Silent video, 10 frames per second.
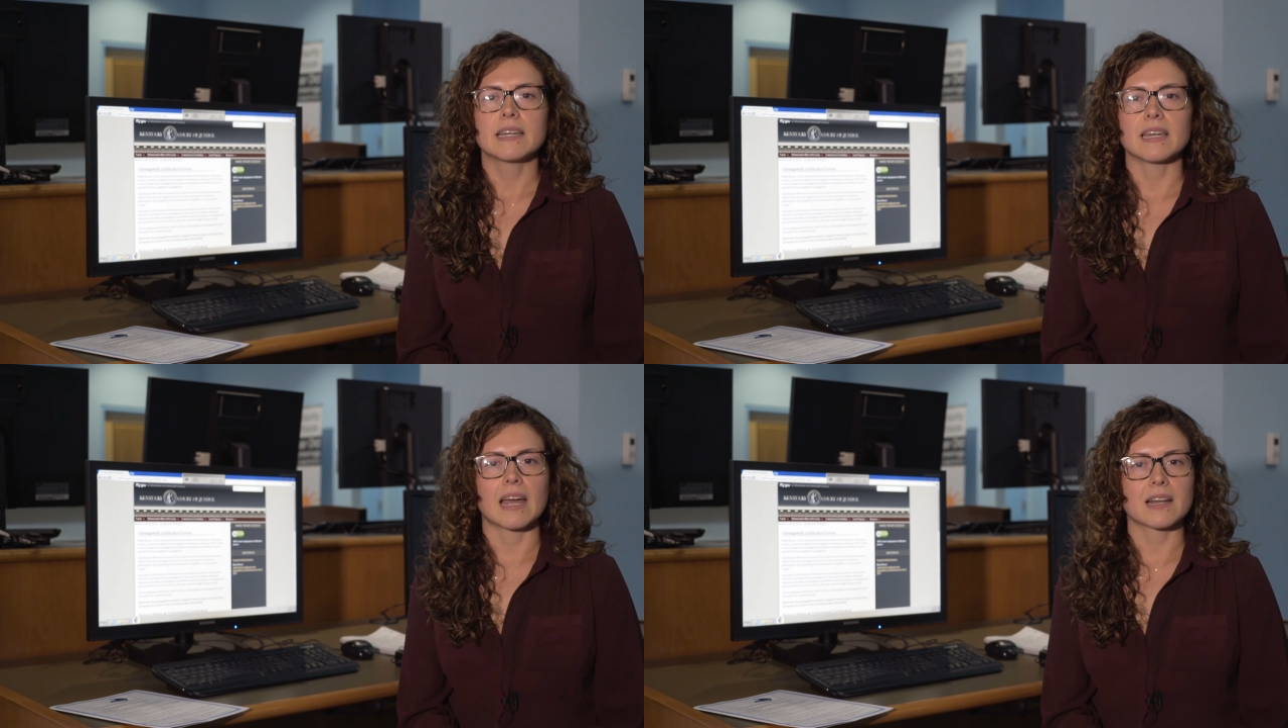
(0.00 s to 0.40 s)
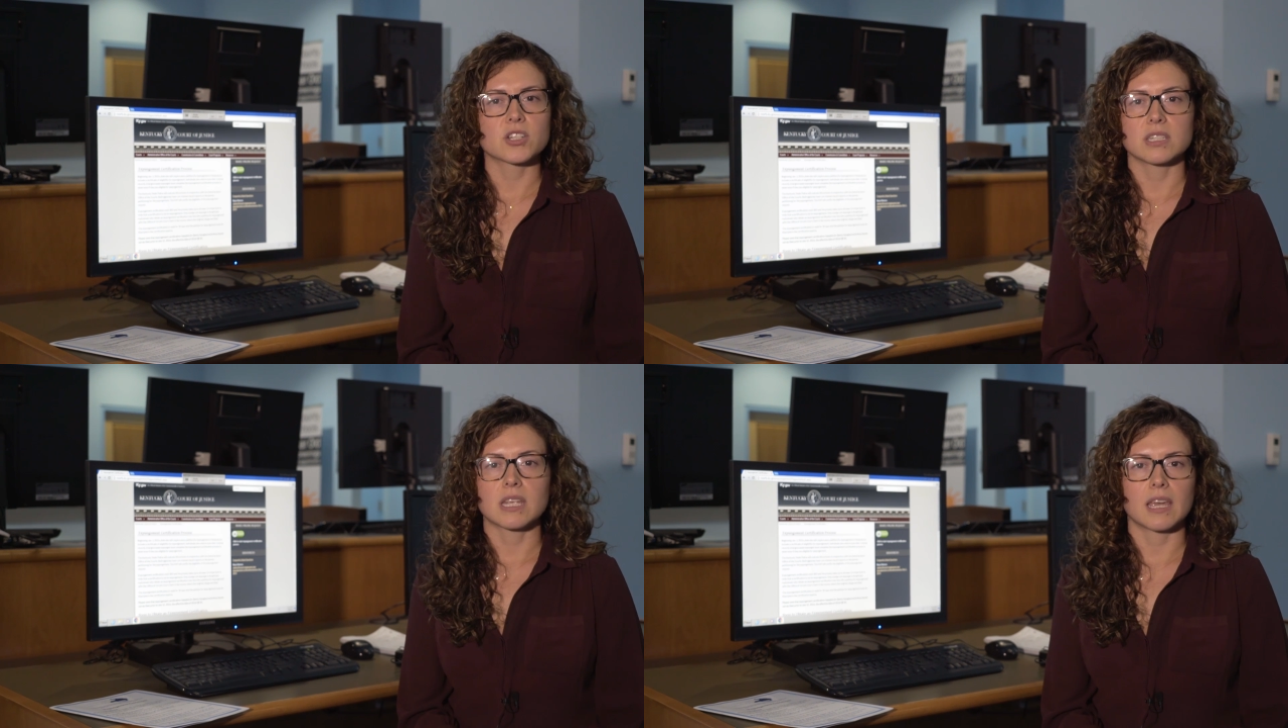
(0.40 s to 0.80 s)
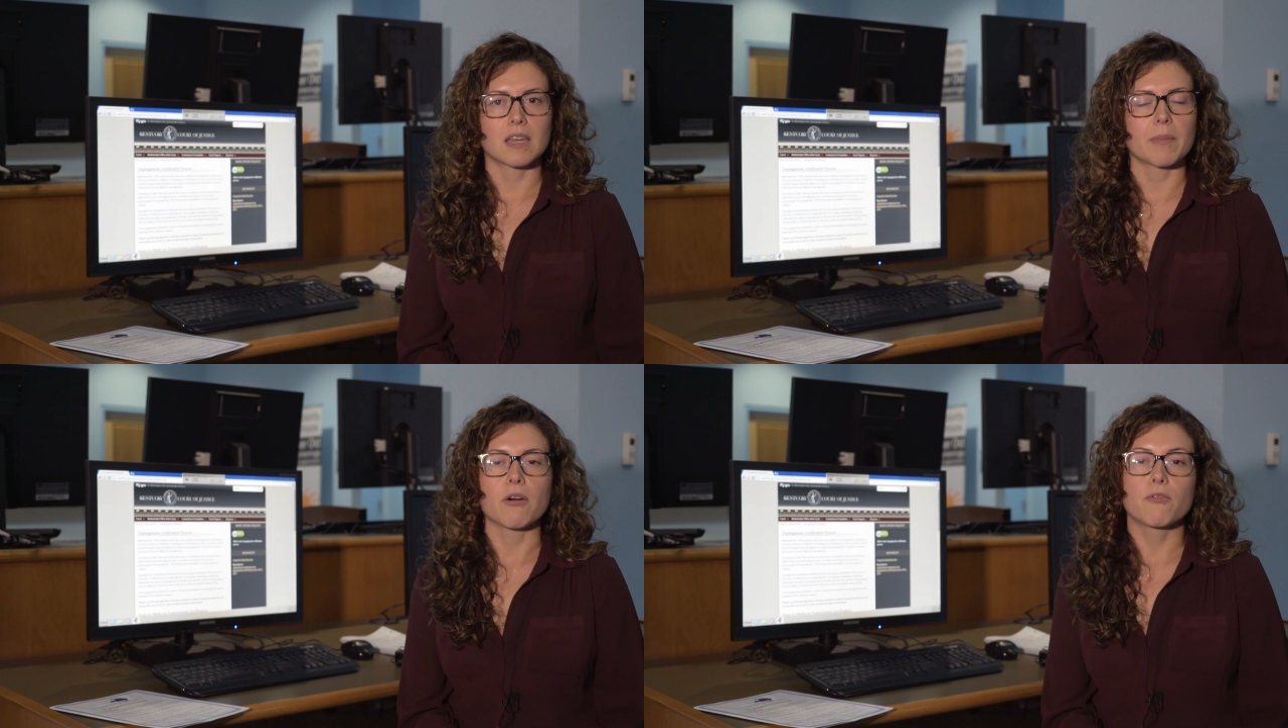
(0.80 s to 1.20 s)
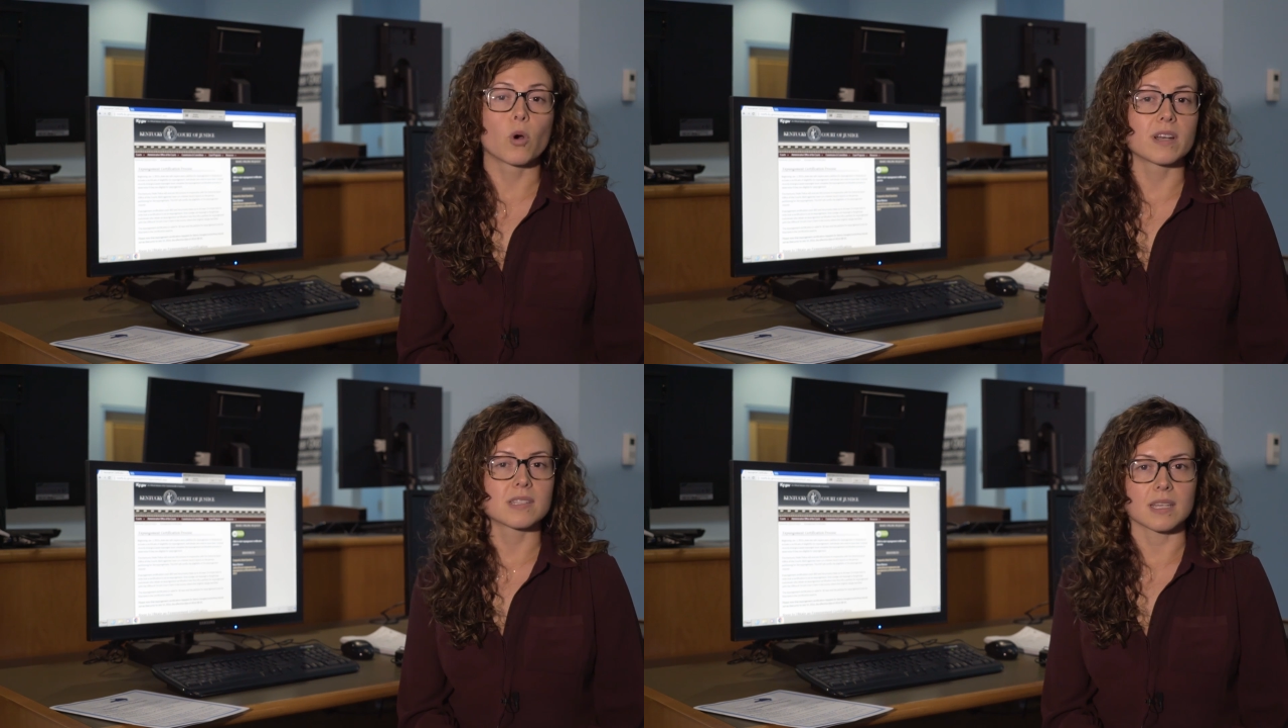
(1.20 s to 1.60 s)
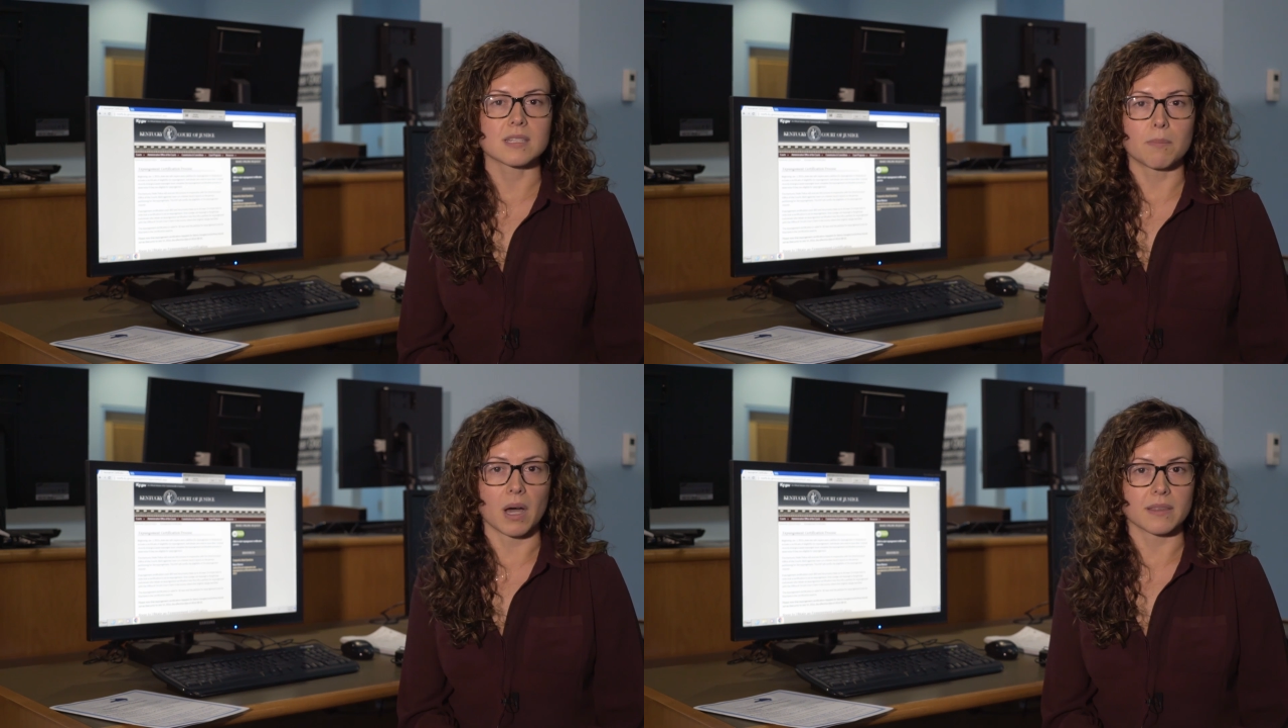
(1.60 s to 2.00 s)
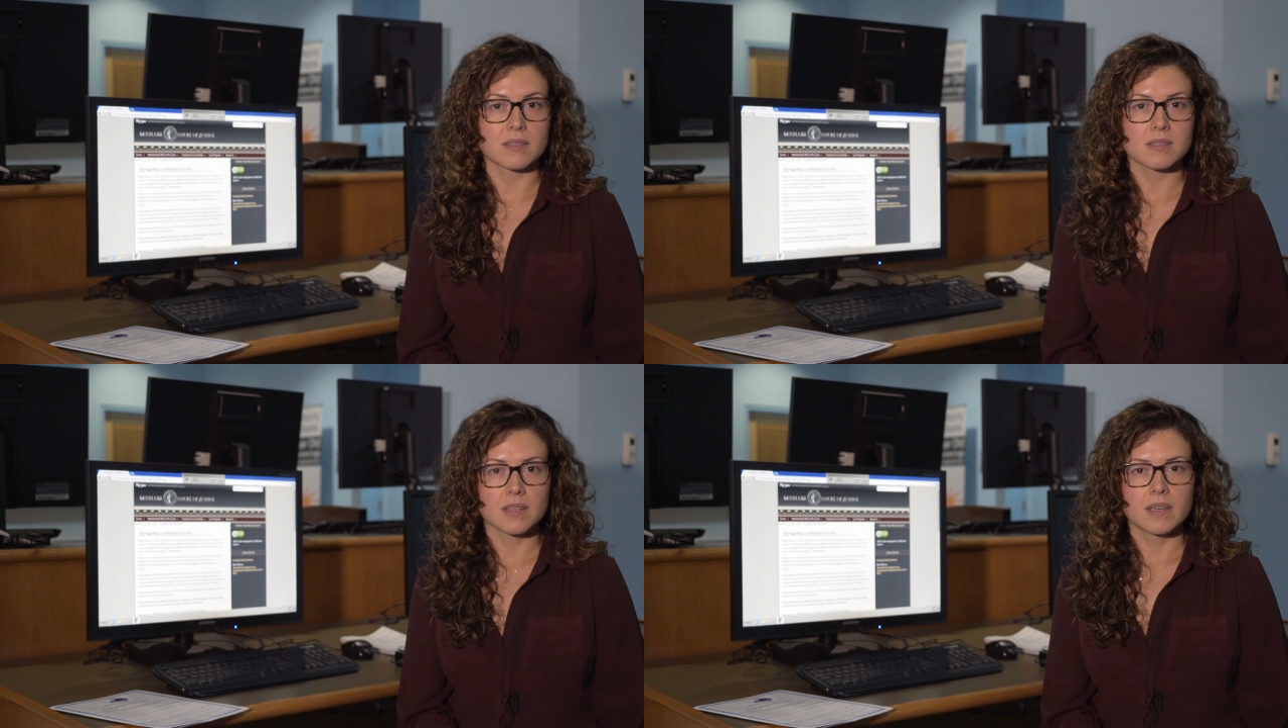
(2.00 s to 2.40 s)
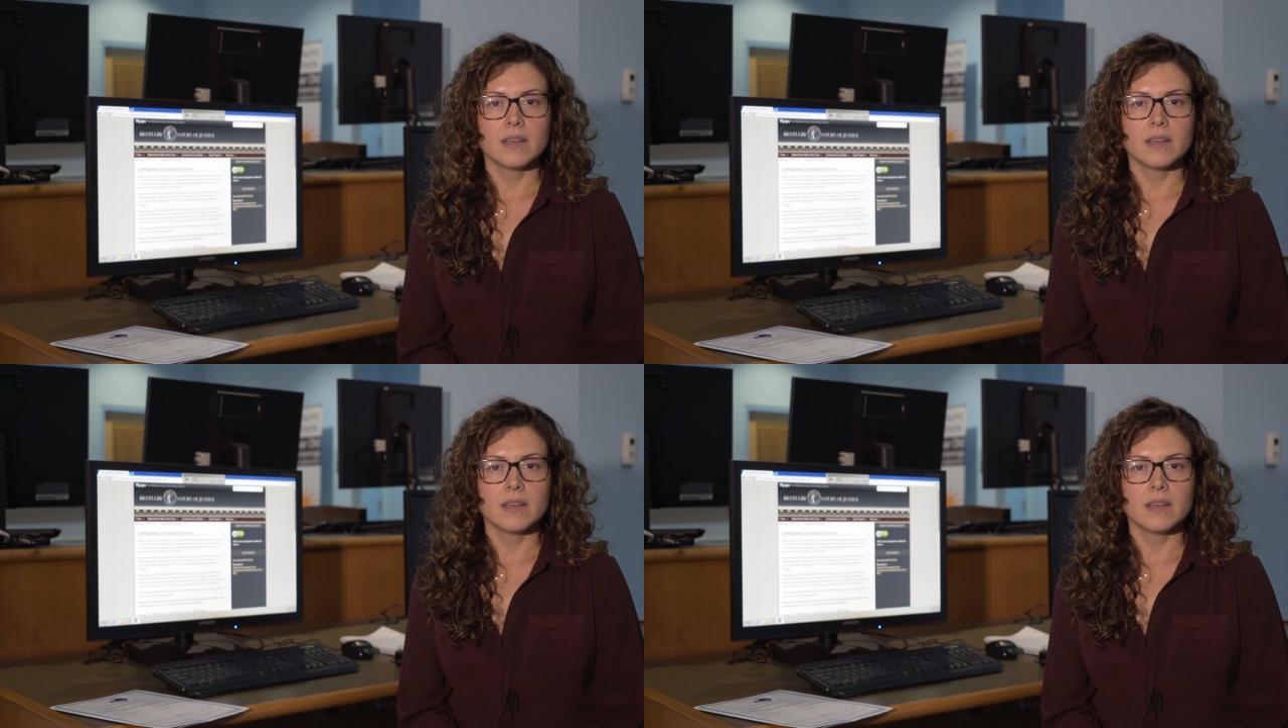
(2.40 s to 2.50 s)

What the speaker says: can actually take about 4 to 6 months.